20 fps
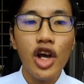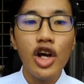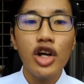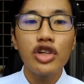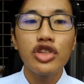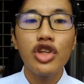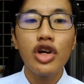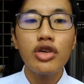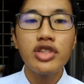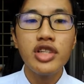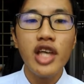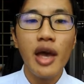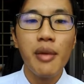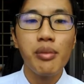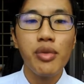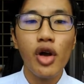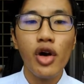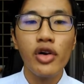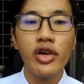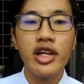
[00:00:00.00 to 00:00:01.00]
Those
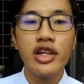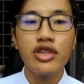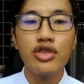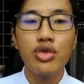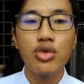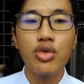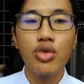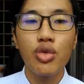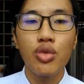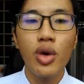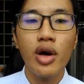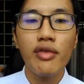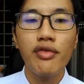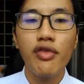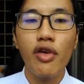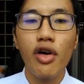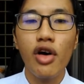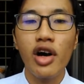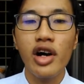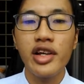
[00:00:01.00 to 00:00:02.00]
employees who work
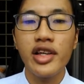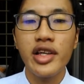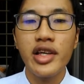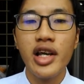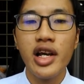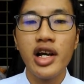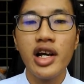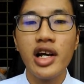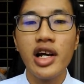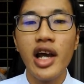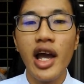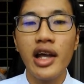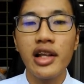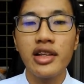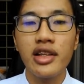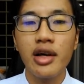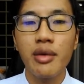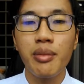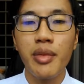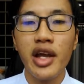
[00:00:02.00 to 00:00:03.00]
for a year and
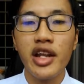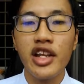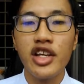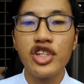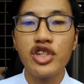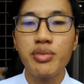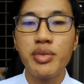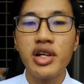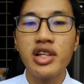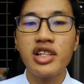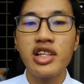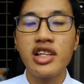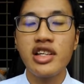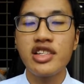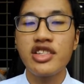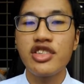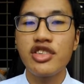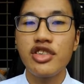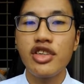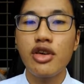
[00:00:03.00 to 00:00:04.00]
the management is
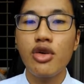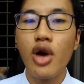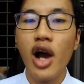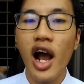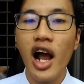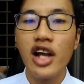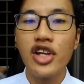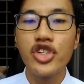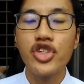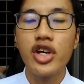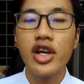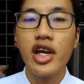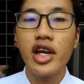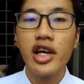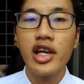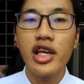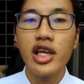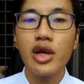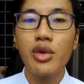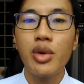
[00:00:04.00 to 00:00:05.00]
still harsh
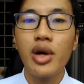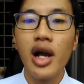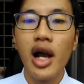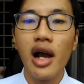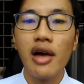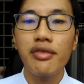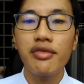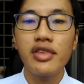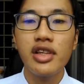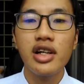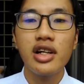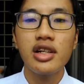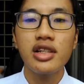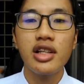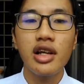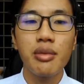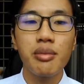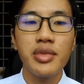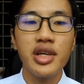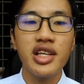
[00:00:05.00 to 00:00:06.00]
even after
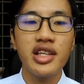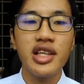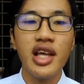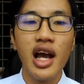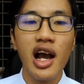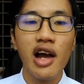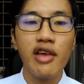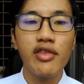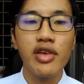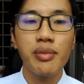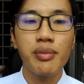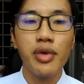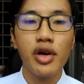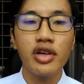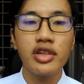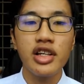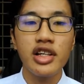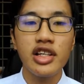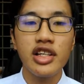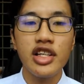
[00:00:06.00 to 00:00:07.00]
the media report
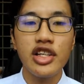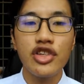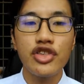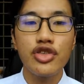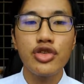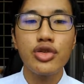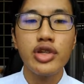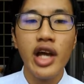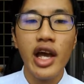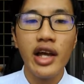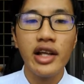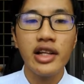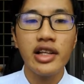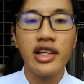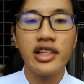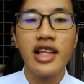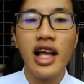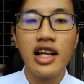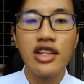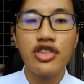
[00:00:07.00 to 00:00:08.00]
the issue and
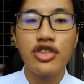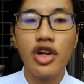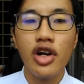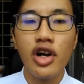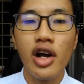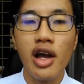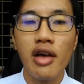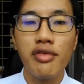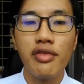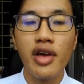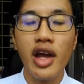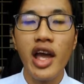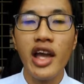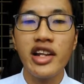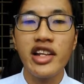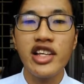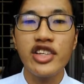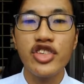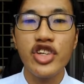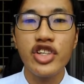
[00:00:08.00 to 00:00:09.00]
it does not have
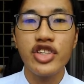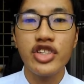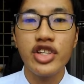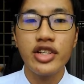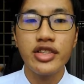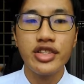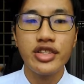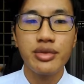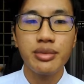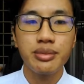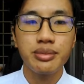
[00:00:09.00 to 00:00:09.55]
any changes.